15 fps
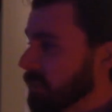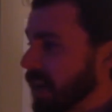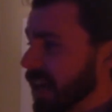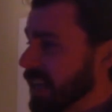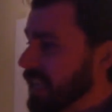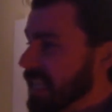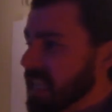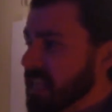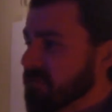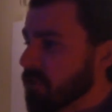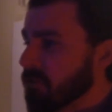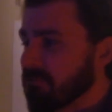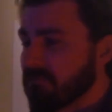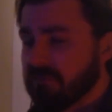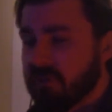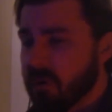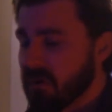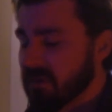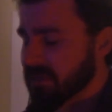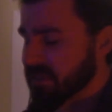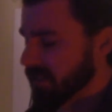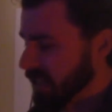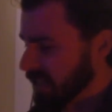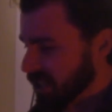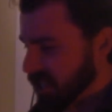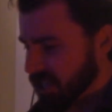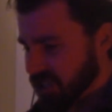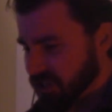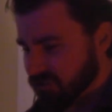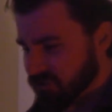kind of evil force that
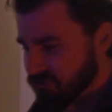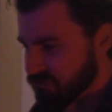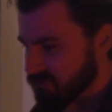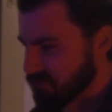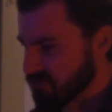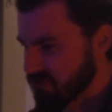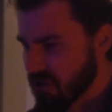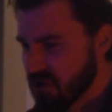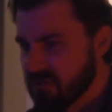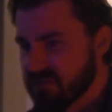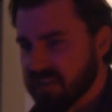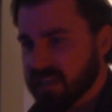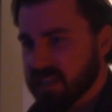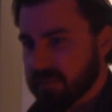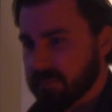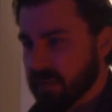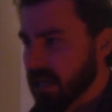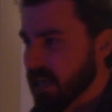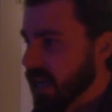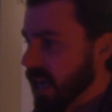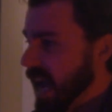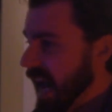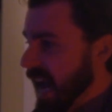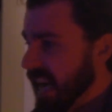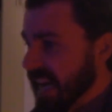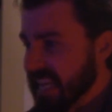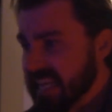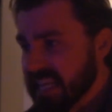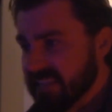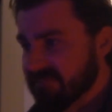just drove him. And
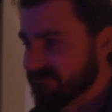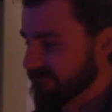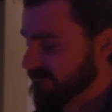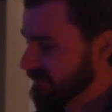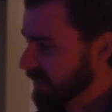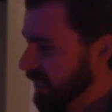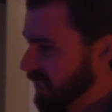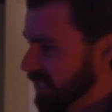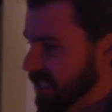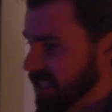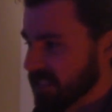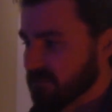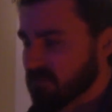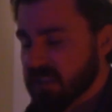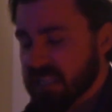he just